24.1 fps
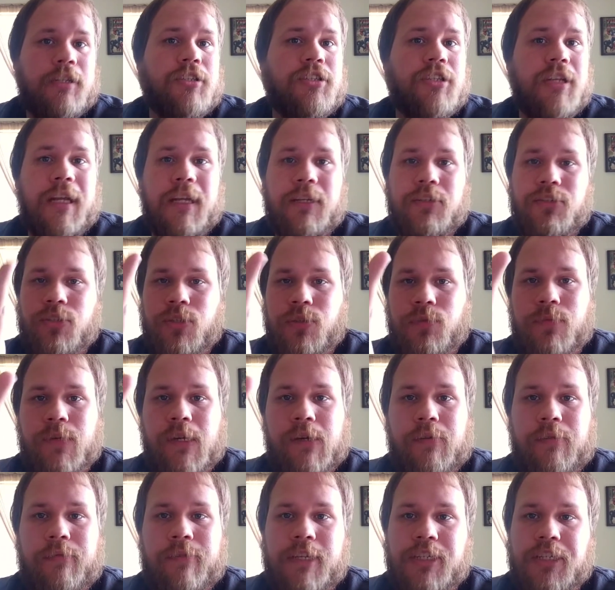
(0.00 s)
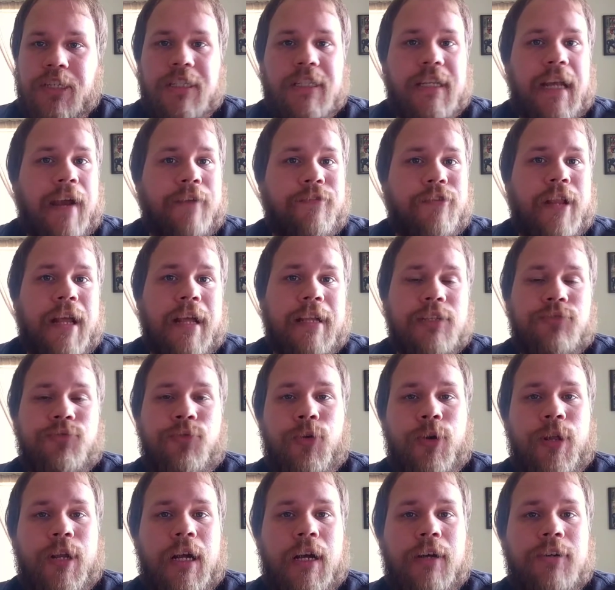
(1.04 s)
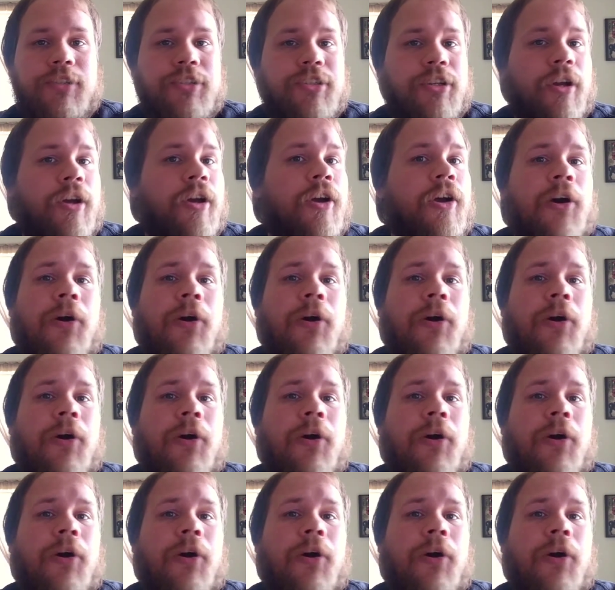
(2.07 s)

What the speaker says: So you get 2 free revisions, after that it's $40.